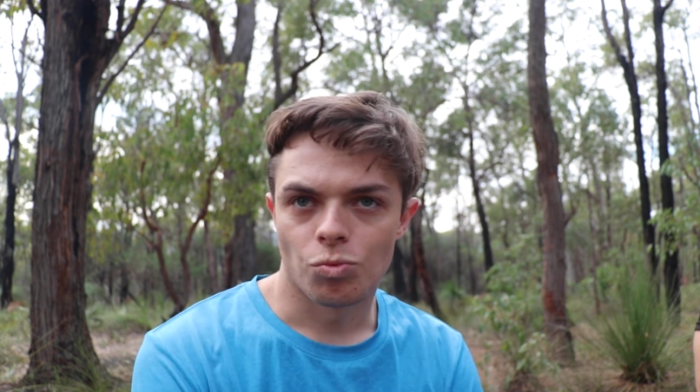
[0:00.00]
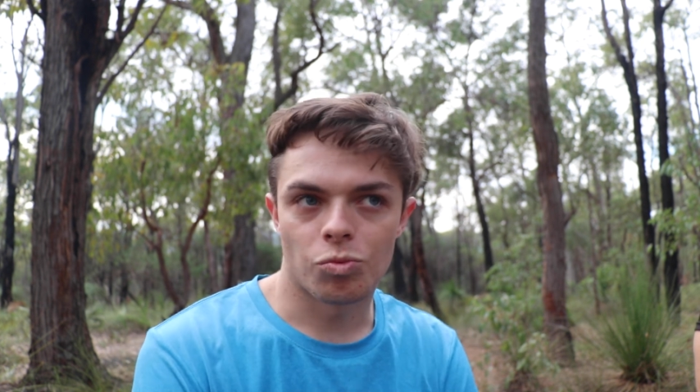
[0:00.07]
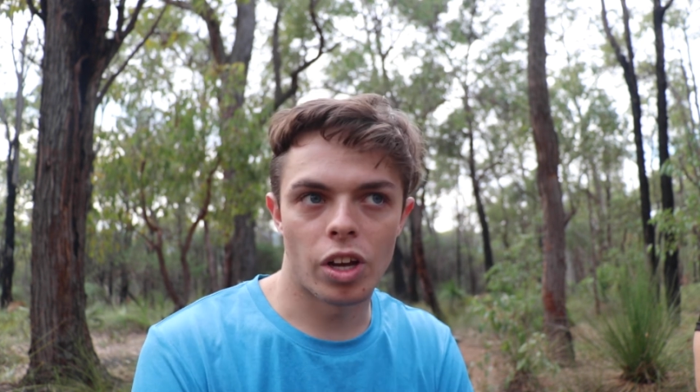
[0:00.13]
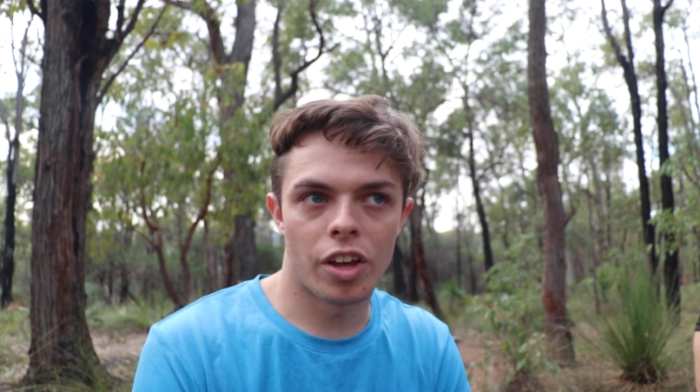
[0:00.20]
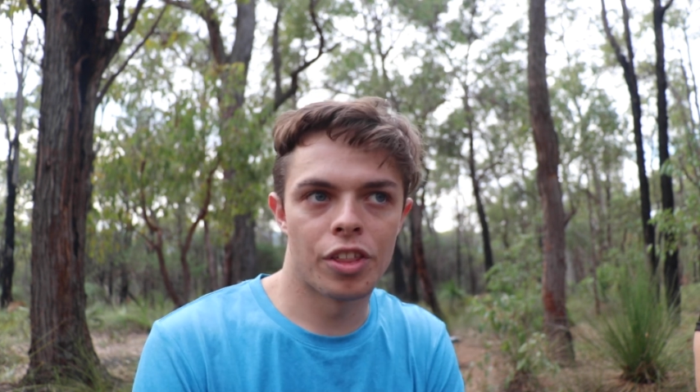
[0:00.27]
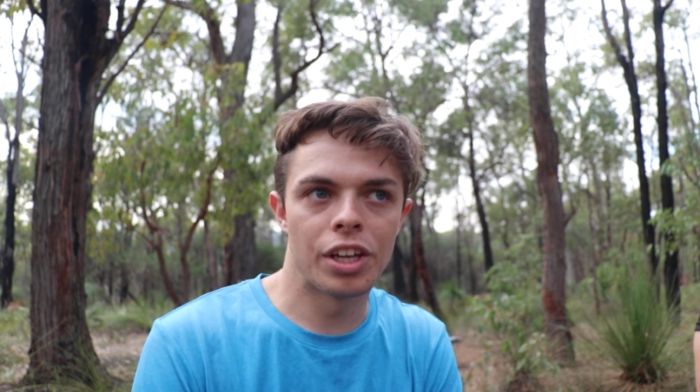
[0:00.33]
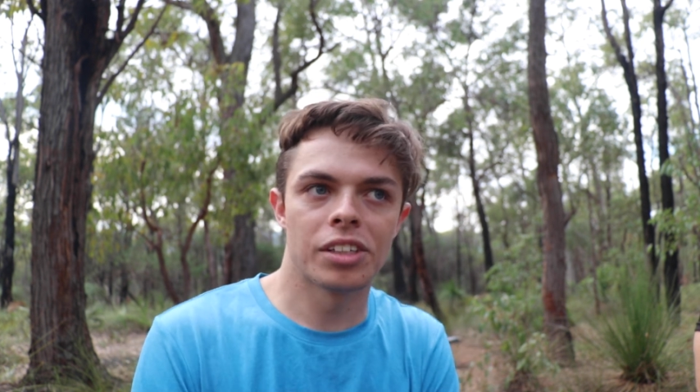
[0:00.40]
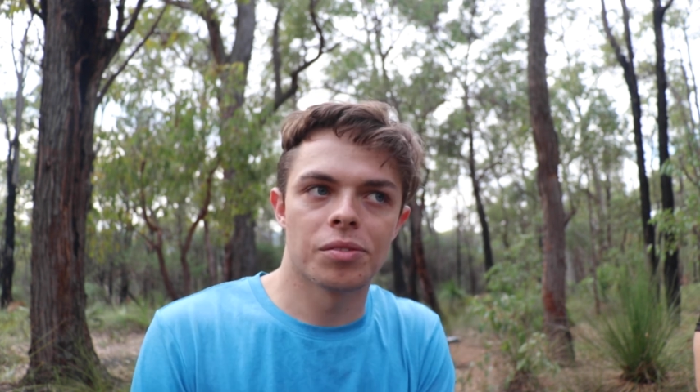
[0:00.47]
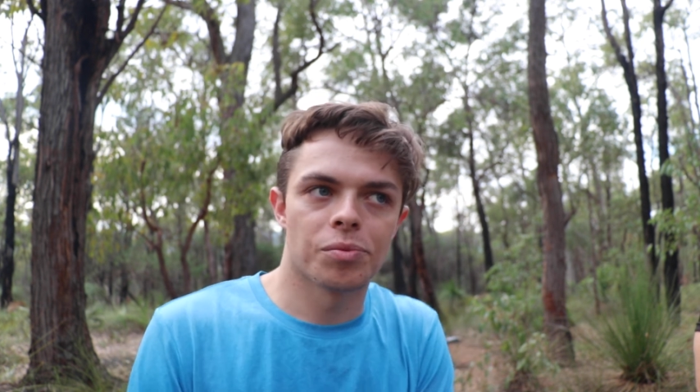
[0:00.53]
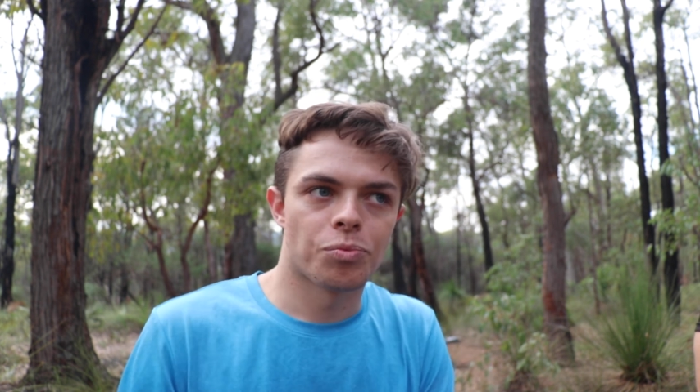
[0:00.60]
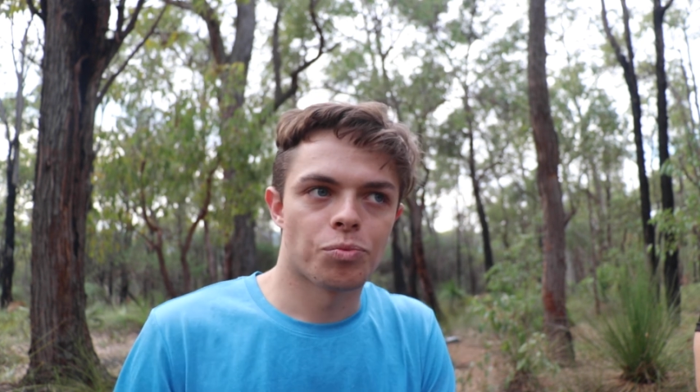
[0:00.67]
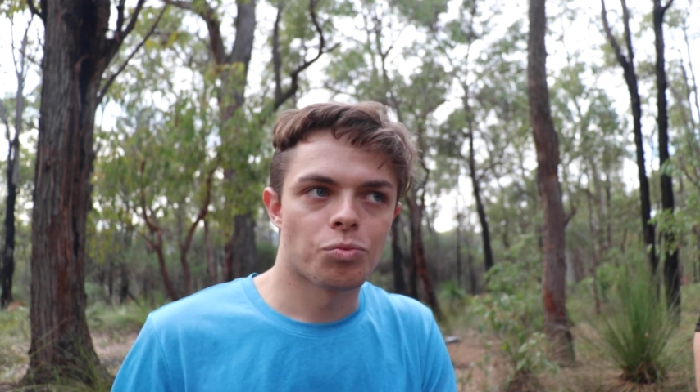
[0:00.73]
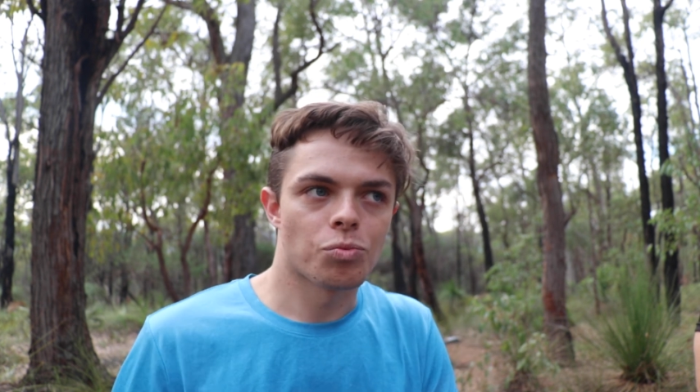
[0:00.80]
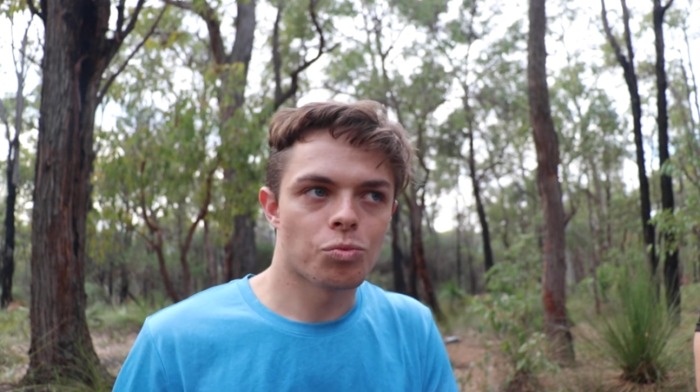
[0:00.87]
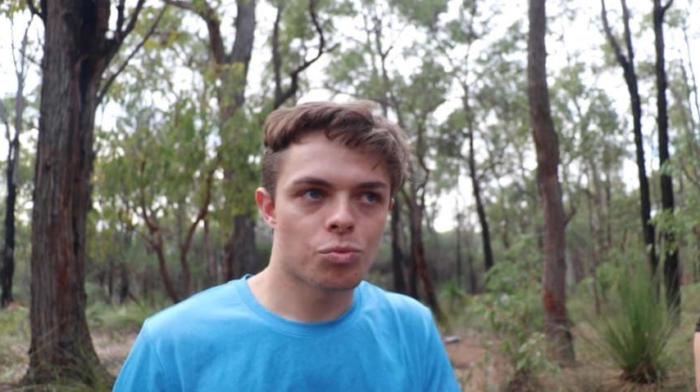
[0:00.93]
I think
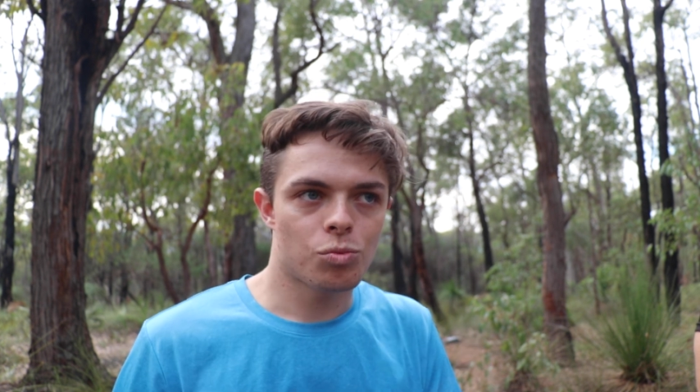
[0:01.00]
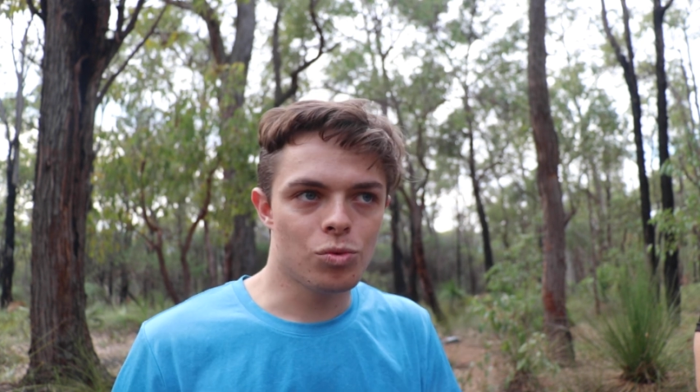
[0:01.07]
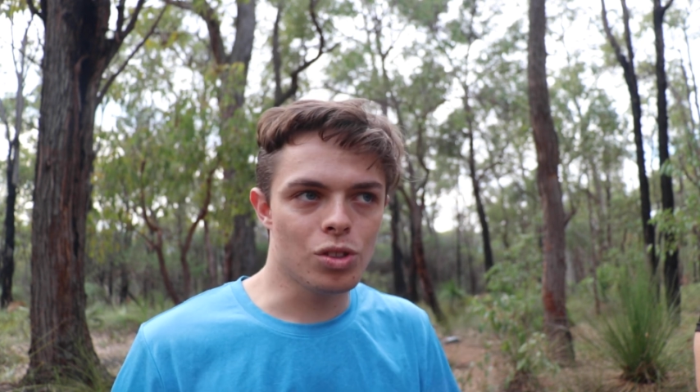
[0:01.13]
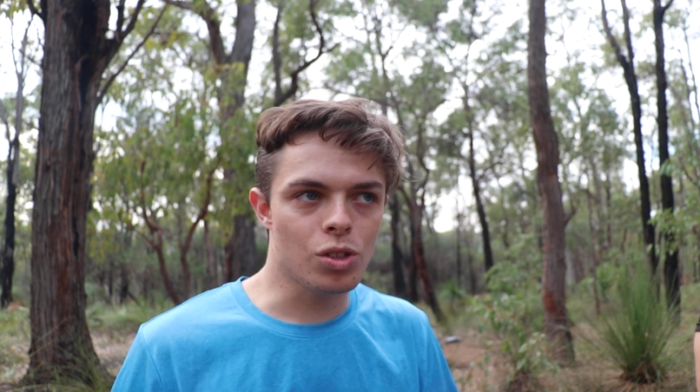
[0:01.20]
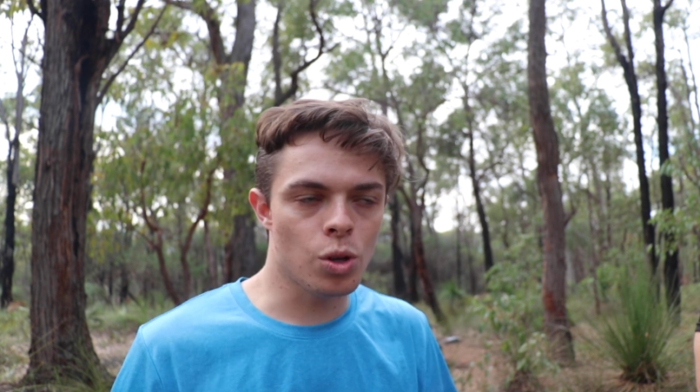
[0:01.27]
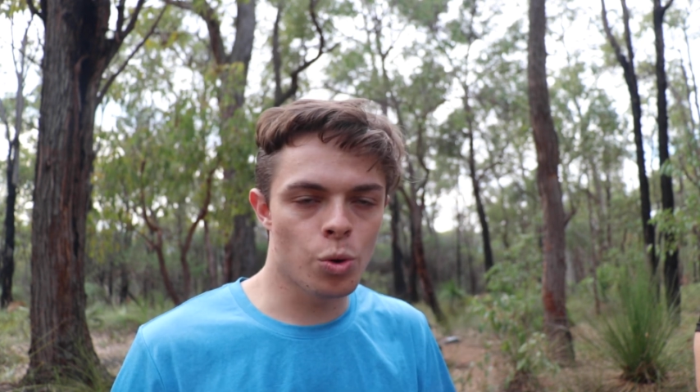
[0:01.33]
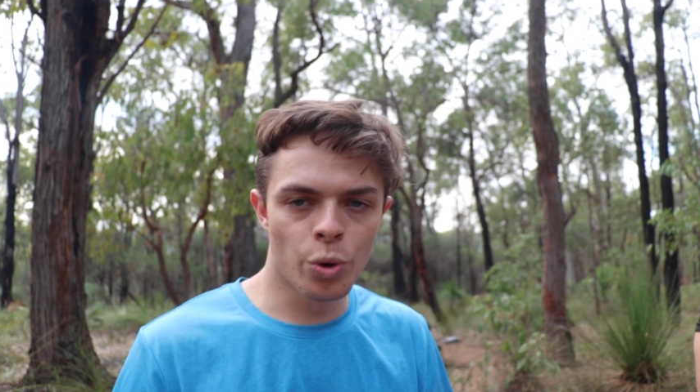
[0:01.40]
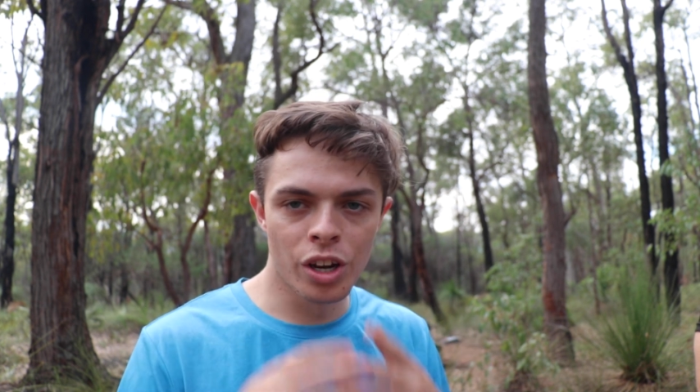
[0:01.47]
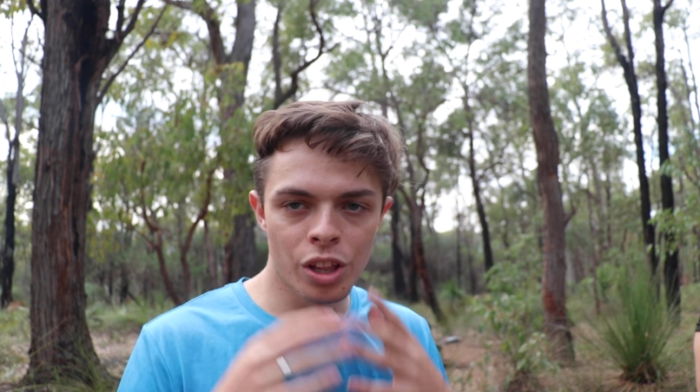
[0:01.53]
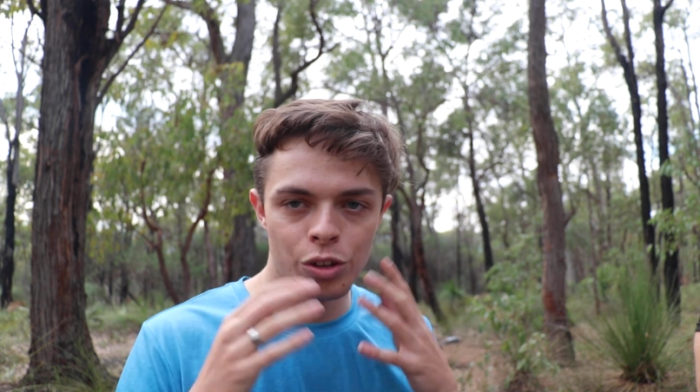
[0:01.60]
one